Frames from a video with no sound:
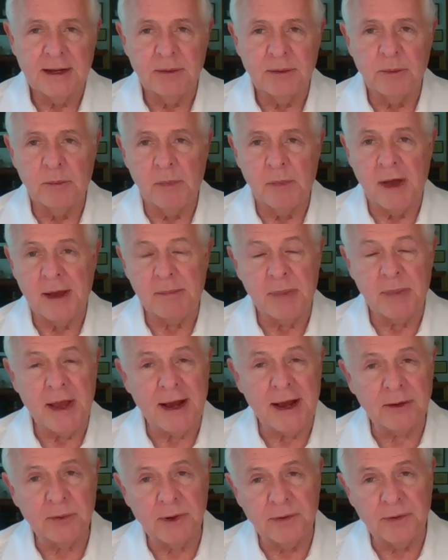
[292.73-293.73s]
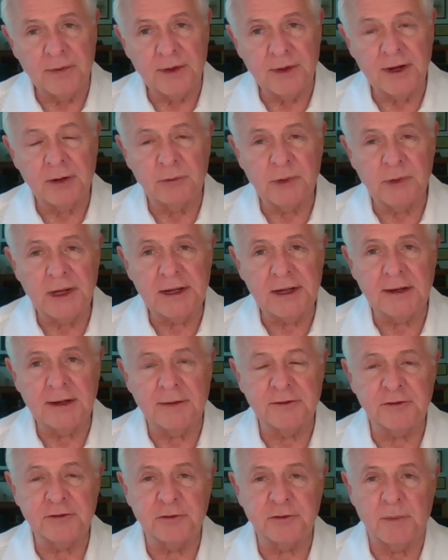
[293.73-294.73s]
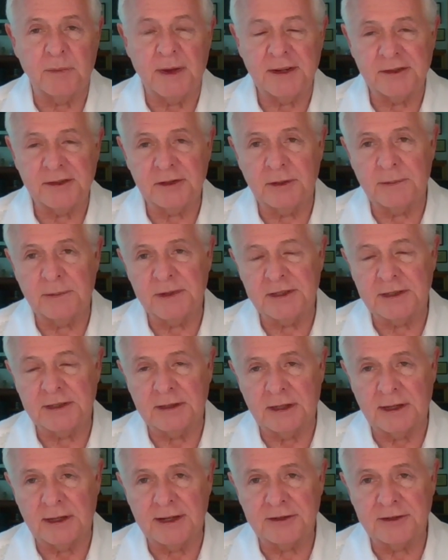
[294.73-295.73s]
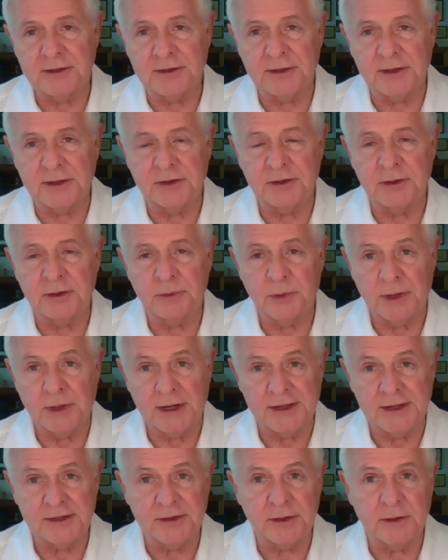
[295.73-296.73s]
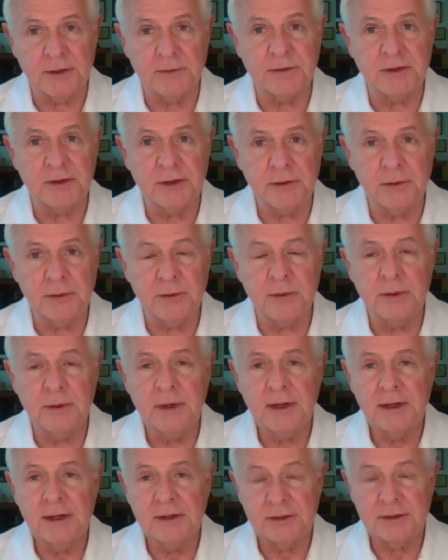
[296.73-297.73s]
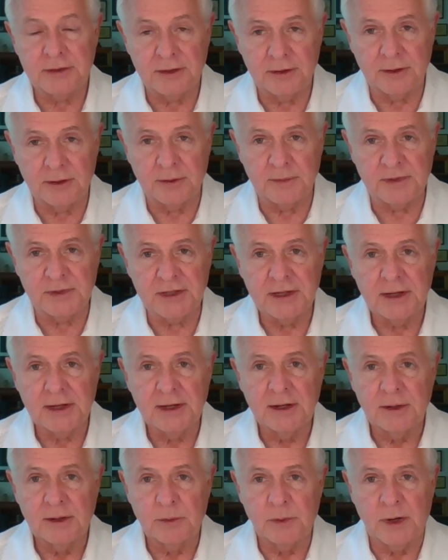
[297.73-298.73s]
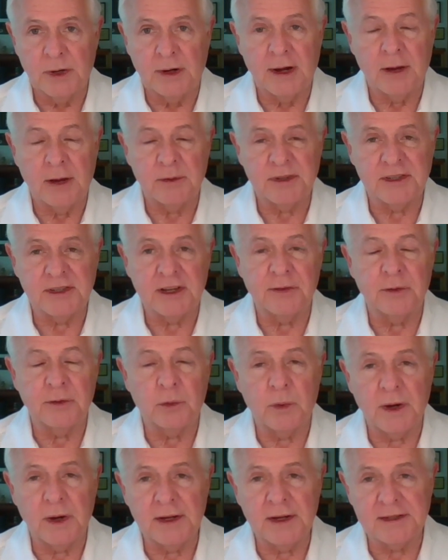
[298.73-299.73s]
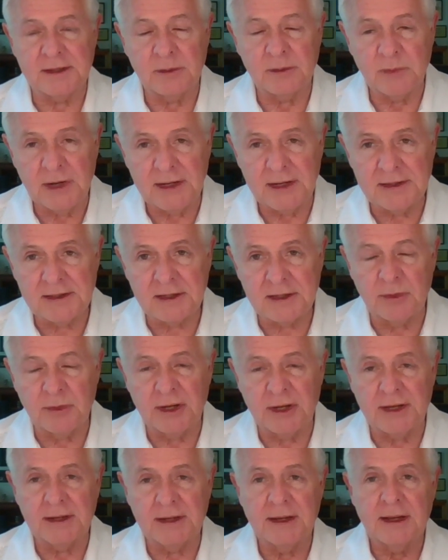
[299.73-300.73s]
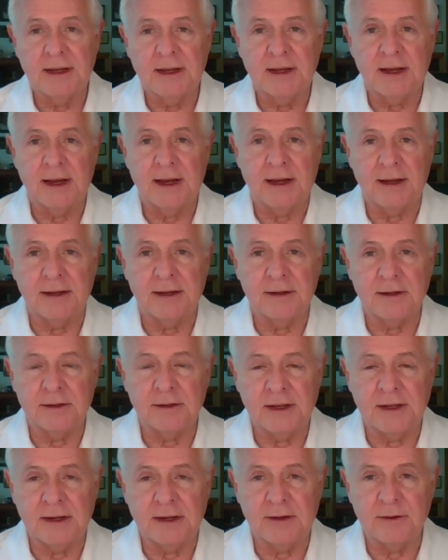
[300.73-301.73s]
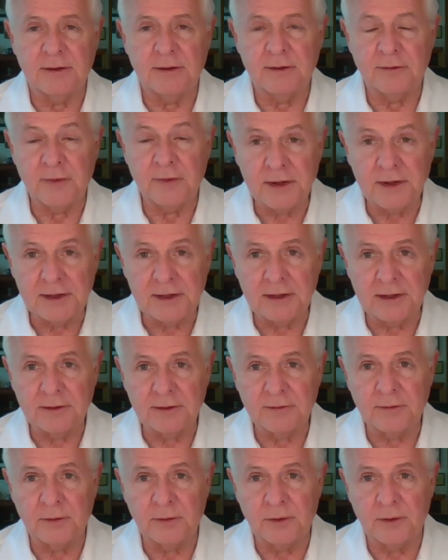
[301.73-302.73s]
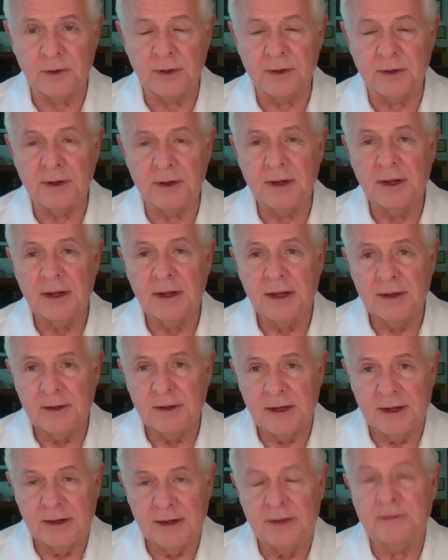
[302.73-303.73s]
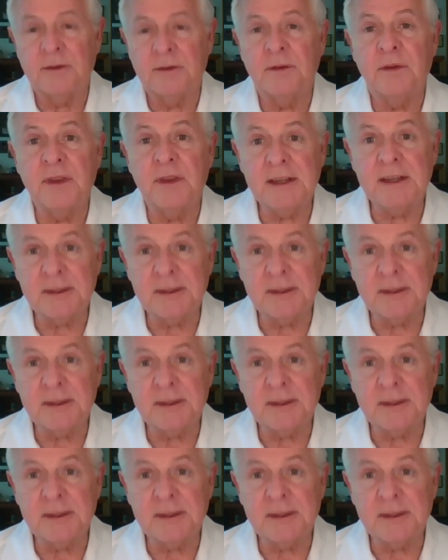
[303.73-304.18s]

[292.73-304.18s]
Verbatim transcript: My background there really comes from my service in the legislature when I served two terms where I was on the Ways and Means Committee. And the funding for uh, these